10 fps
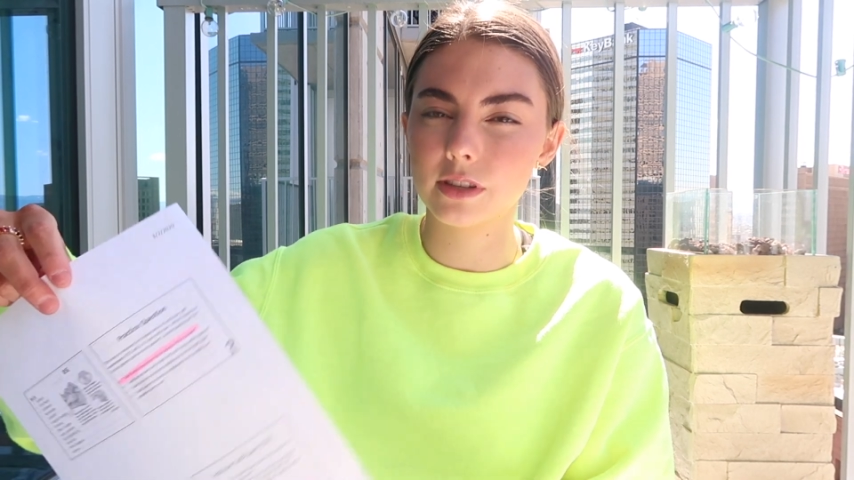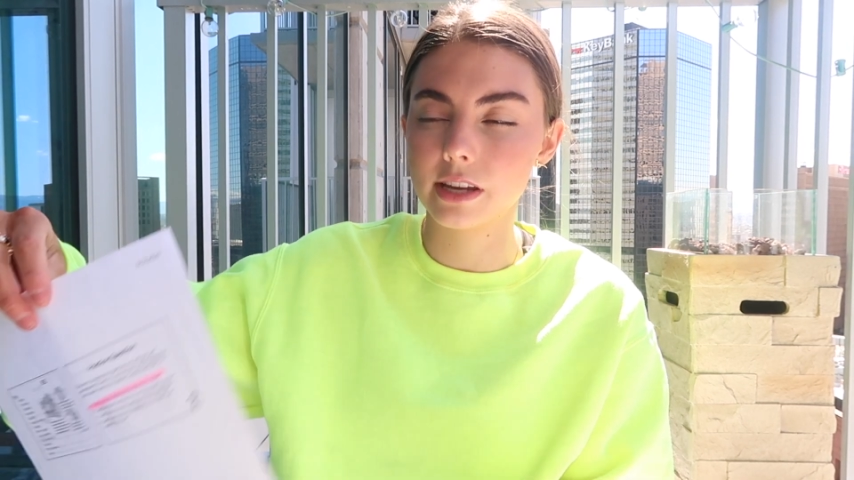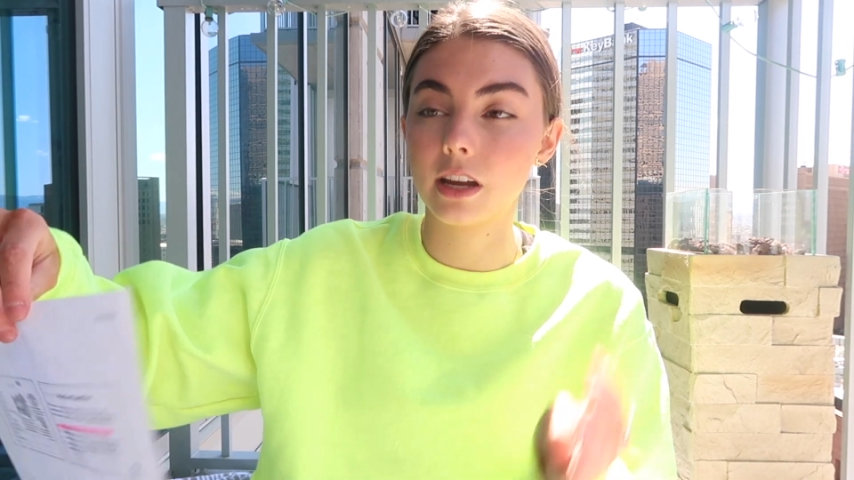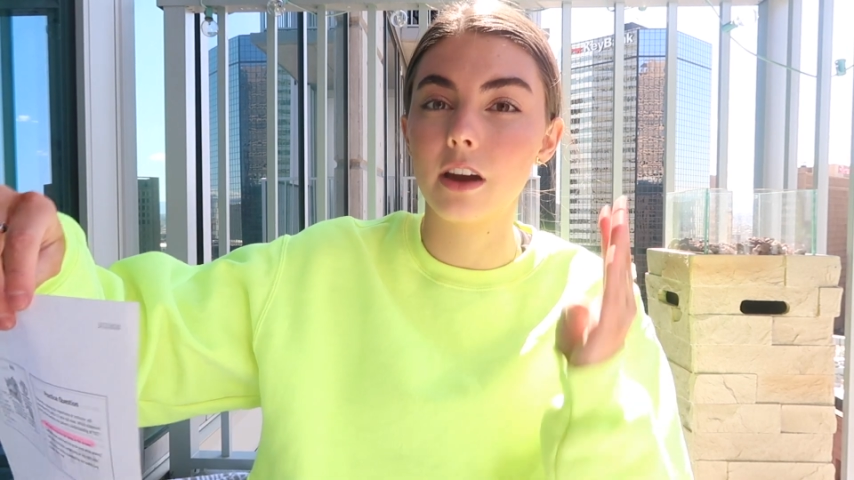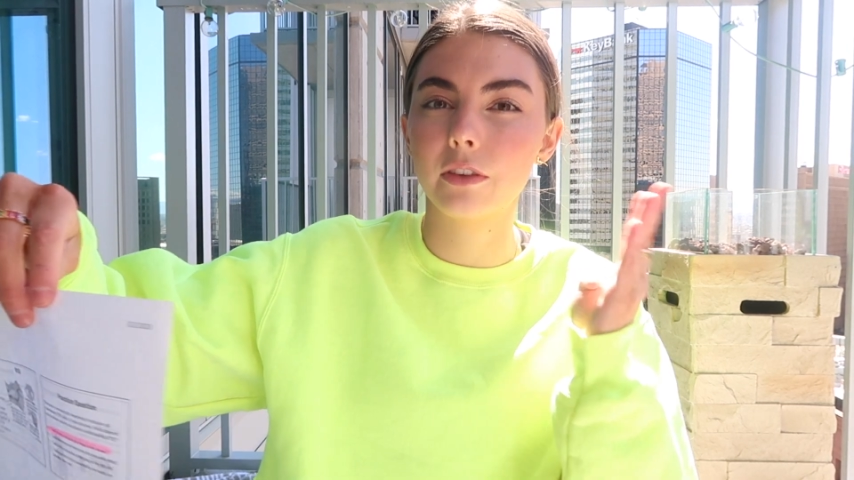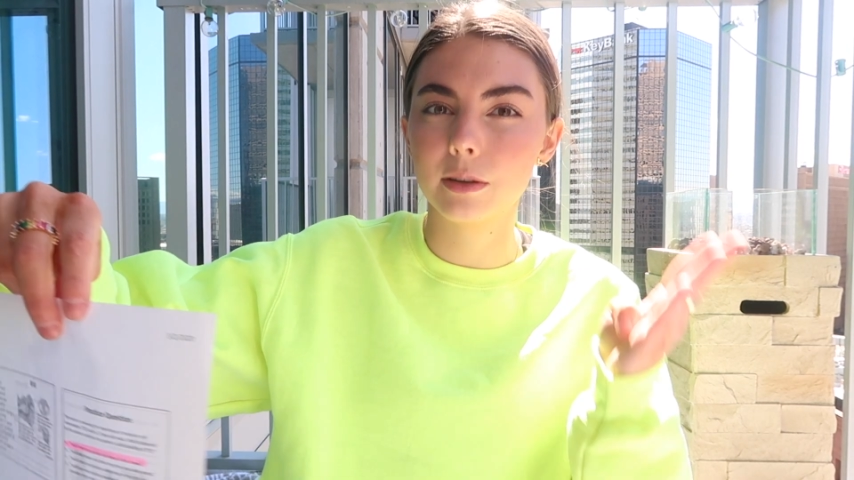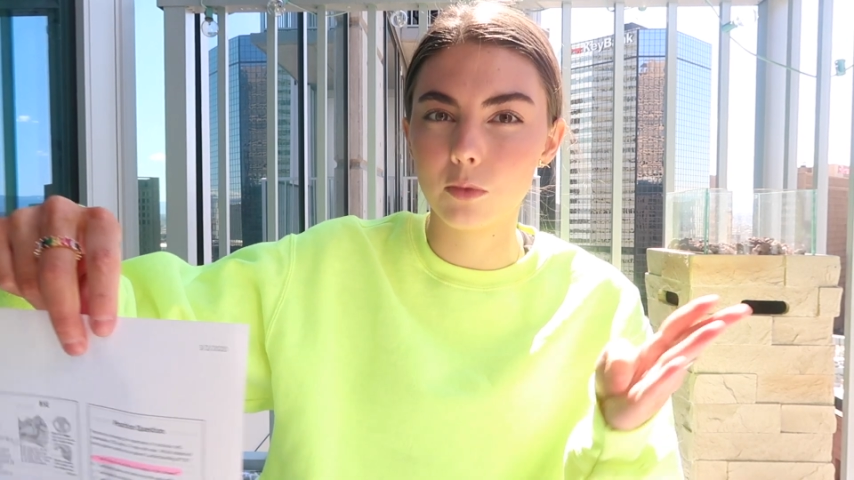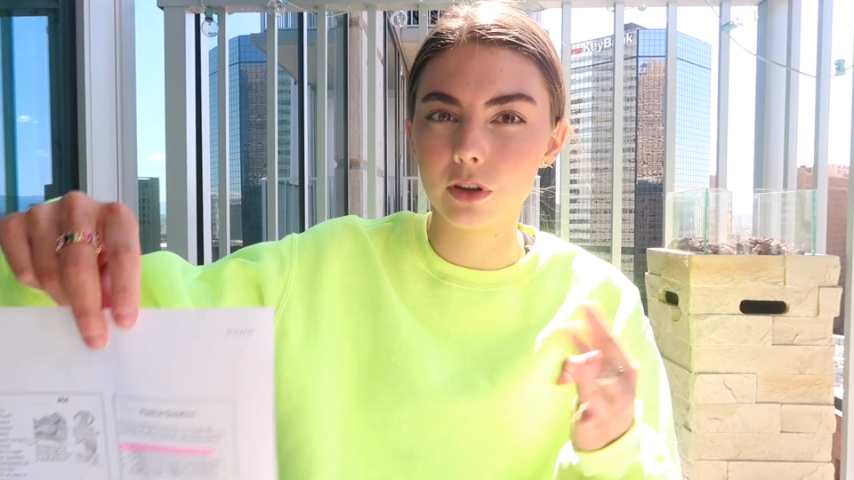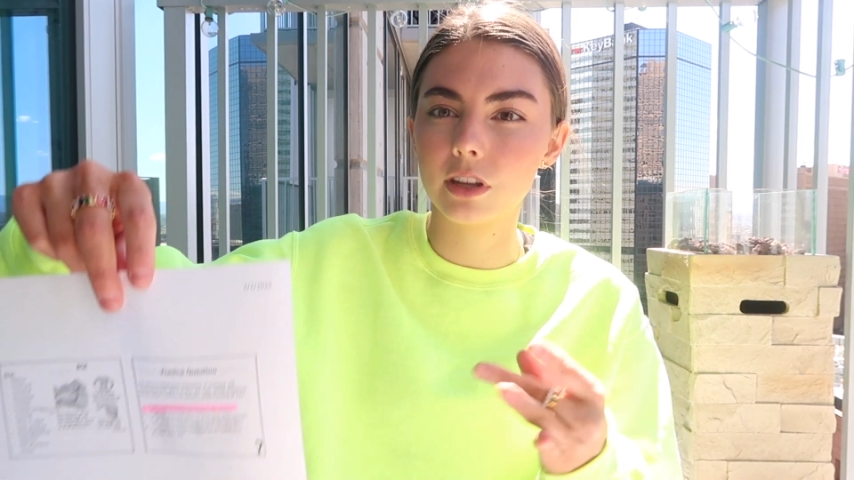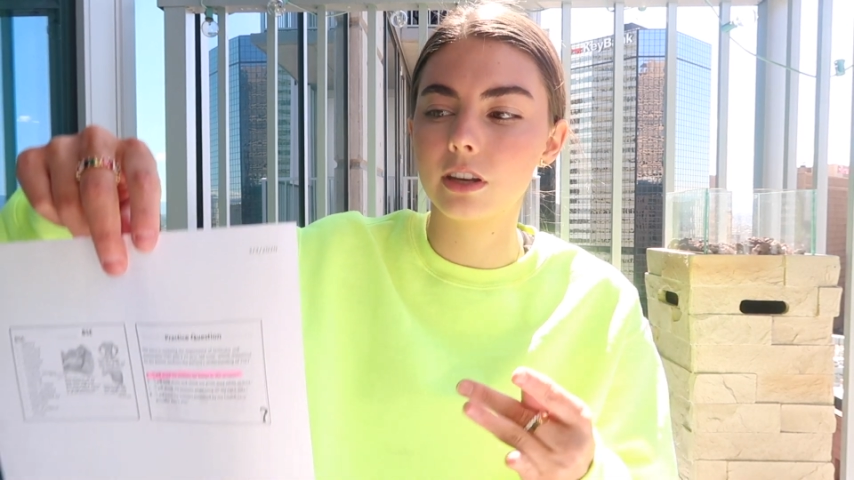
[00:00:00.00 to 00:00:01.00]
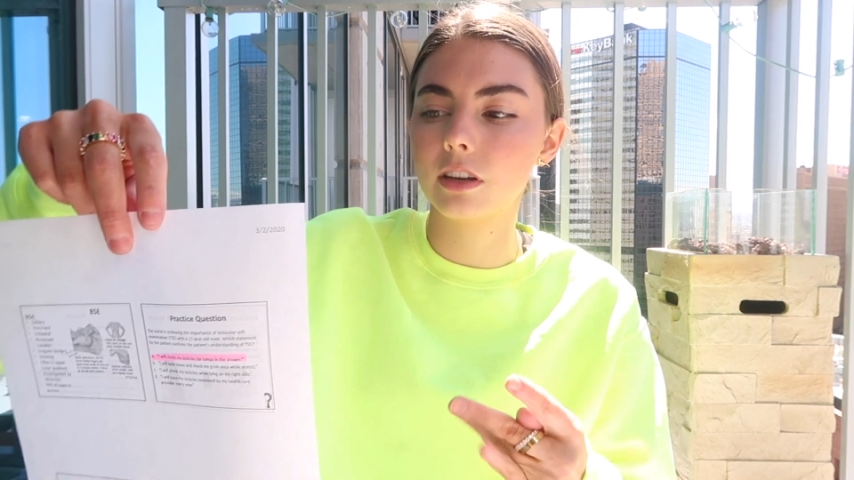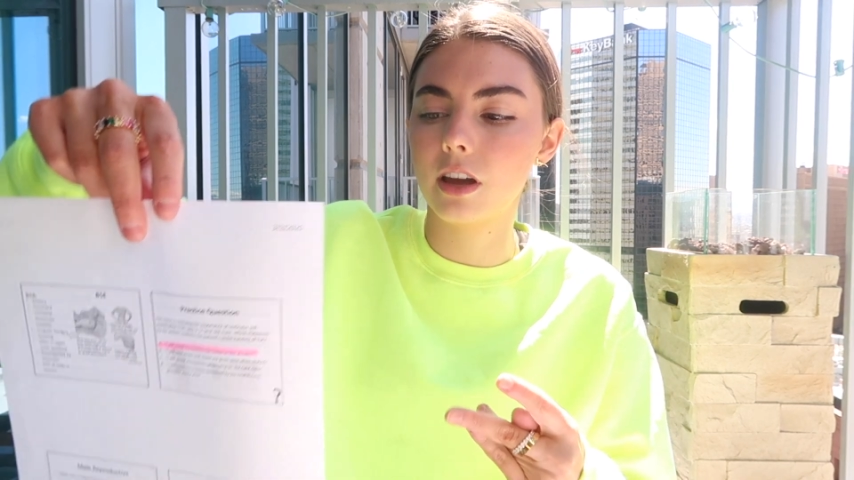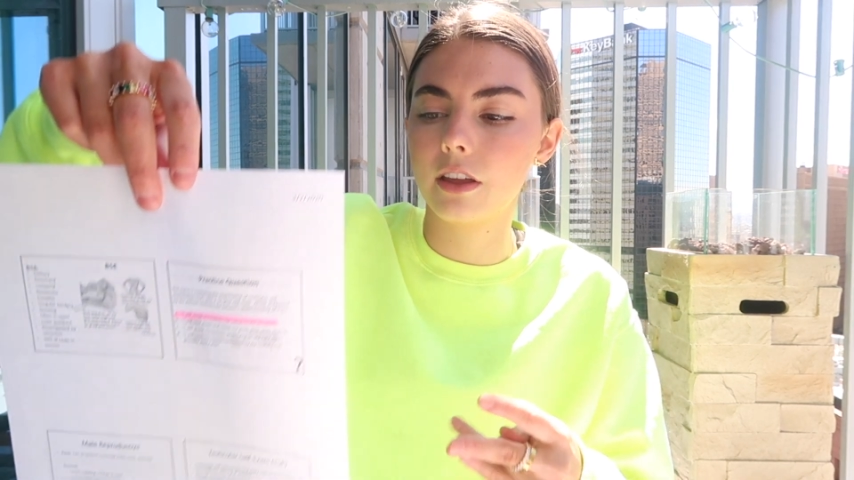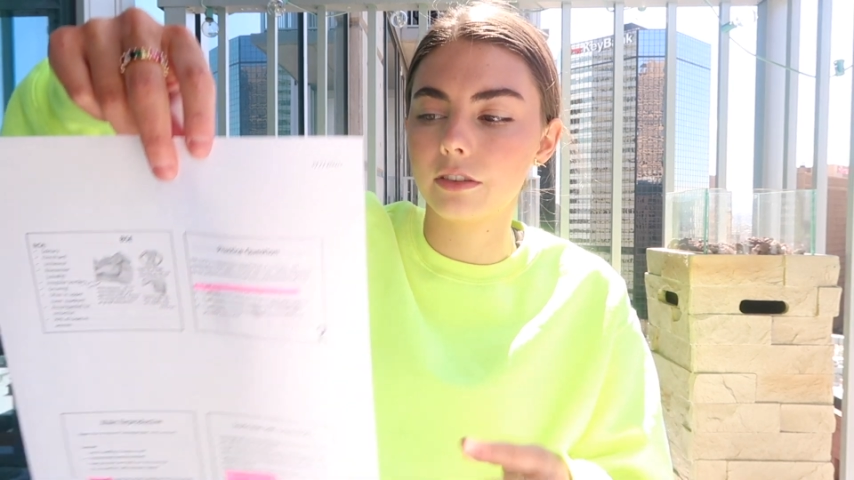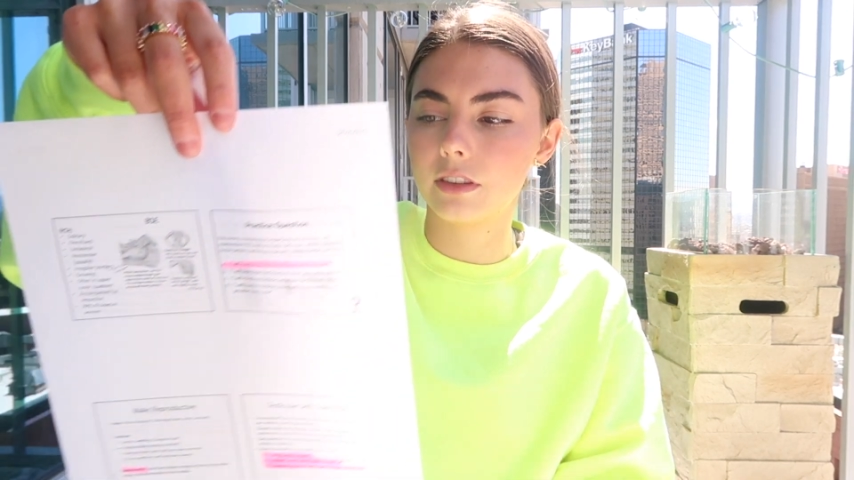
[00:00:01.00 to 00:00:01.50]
covering more than other